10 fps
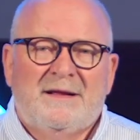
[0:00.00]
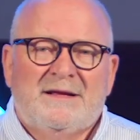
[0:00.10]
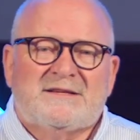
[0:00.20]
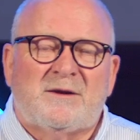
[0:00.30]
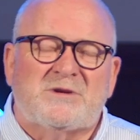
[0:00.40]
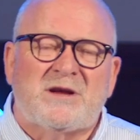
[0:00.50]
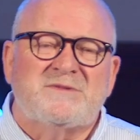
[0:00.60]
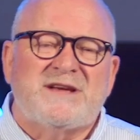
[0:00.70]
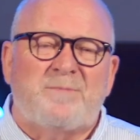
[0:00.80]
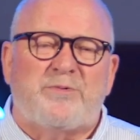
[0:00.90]

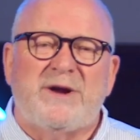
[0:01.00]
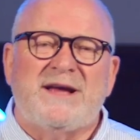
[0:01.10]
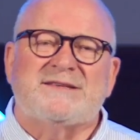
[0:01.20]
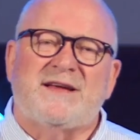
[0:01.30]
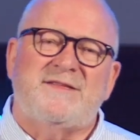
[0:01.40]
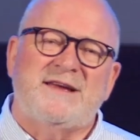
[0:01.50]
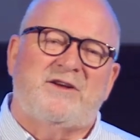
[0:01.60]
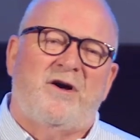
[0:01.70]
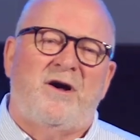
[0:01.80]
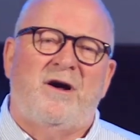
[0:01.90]
Sometimes our prayers, I
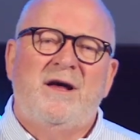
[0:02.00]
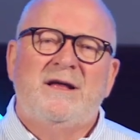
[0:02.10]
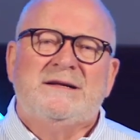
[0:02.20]
think, are a